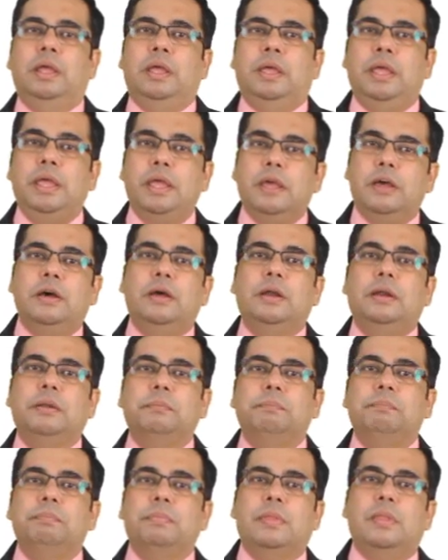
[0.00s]

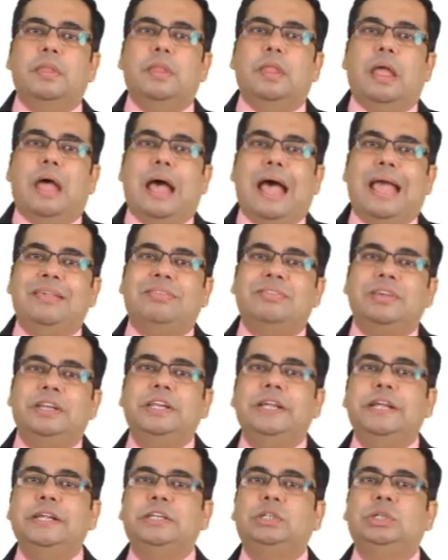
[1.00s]
Here, I
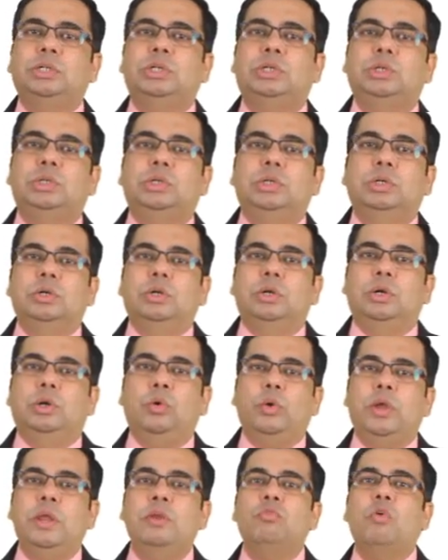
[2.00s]
suggest
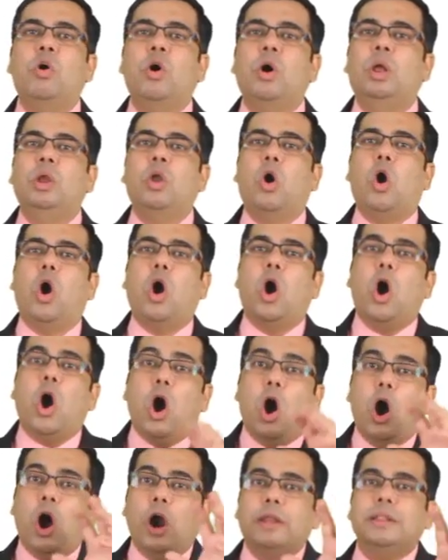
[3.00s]
to involve
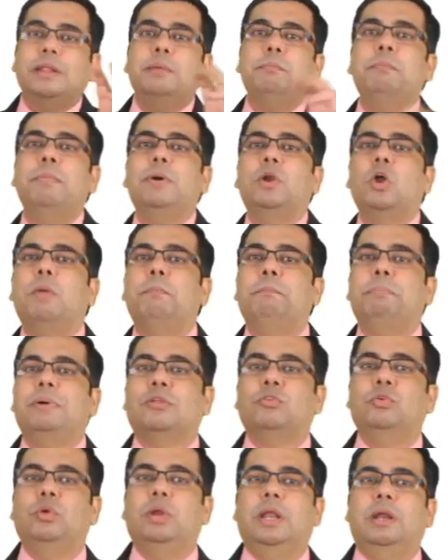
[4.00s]
odd number of
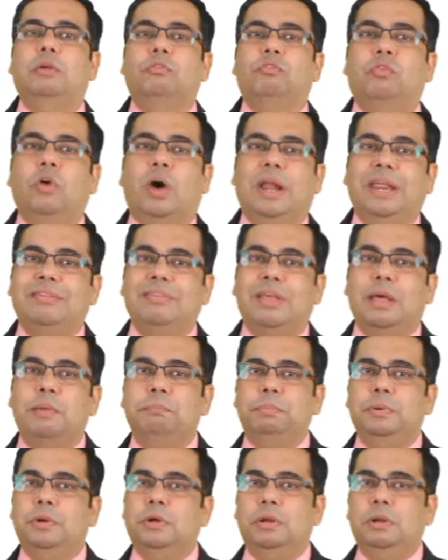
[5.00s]
personnel. For
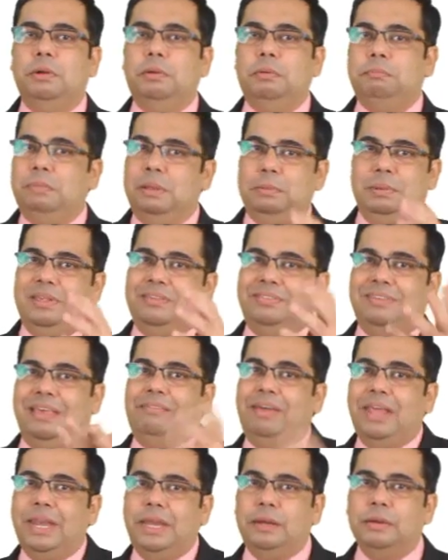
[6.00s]
example, maybe
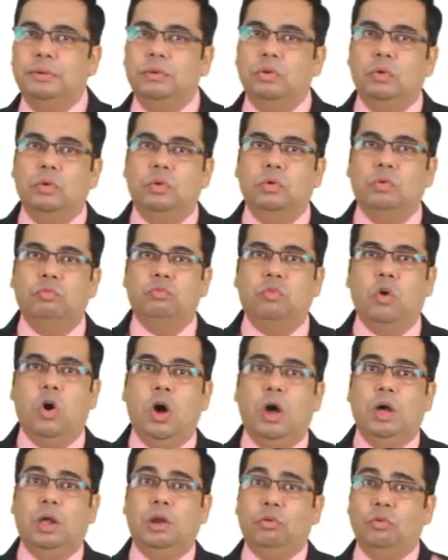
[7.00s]
7
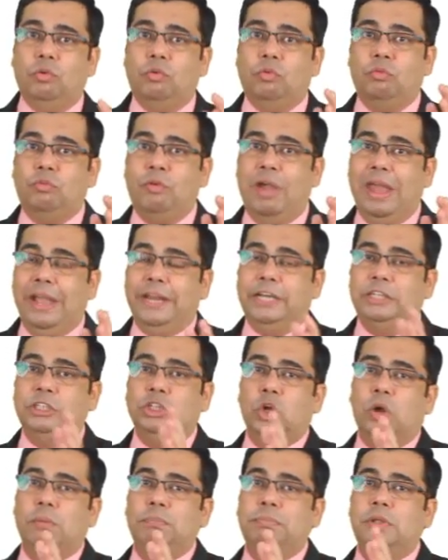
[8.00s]
for
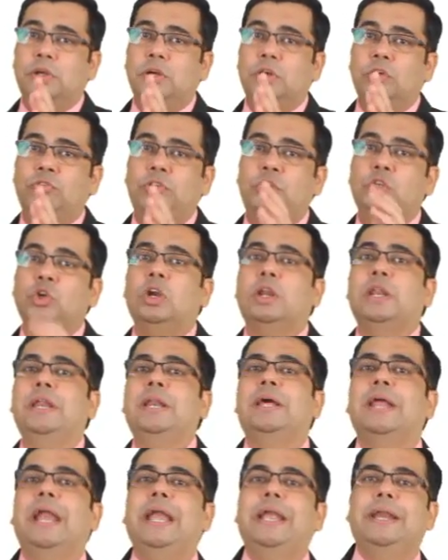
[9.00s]
validation of the visual
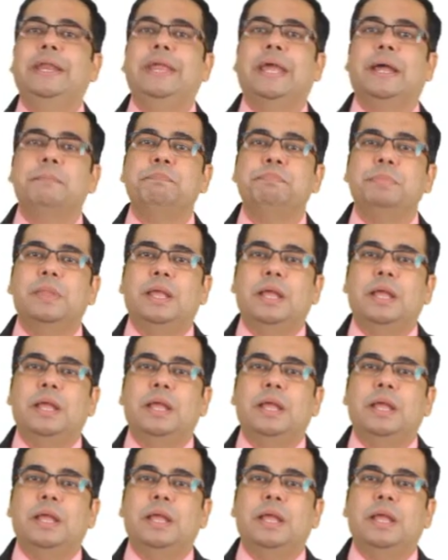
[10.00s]
cleaning criteria.